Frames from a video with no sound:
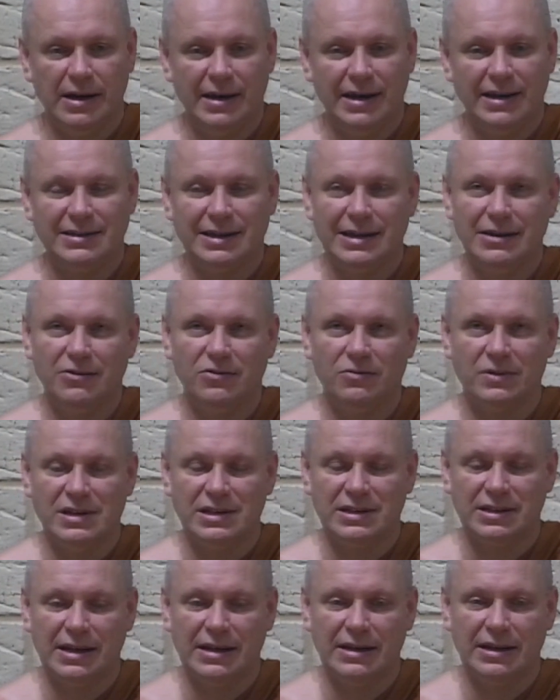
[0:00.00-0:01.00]
It's
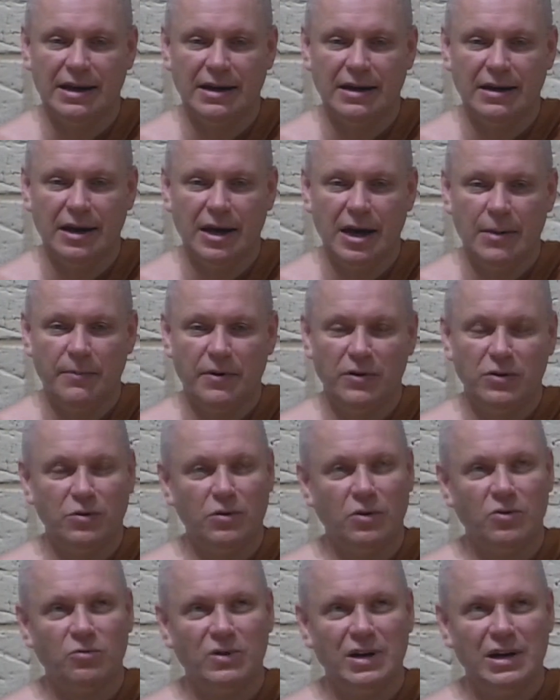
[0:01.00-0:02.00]
interesting, but you
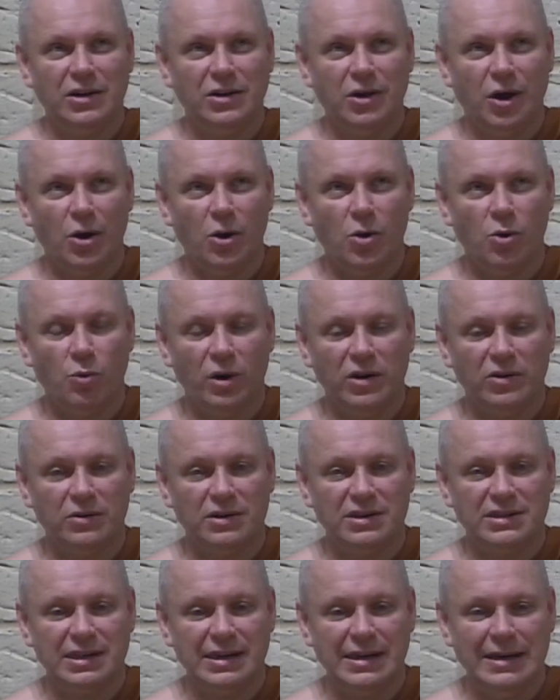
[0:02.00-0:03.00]
don't really know what you're
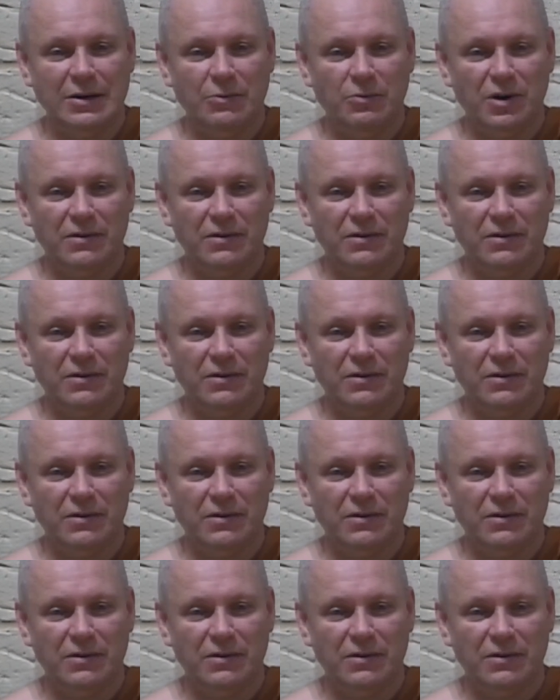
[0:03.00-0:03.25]
seeing,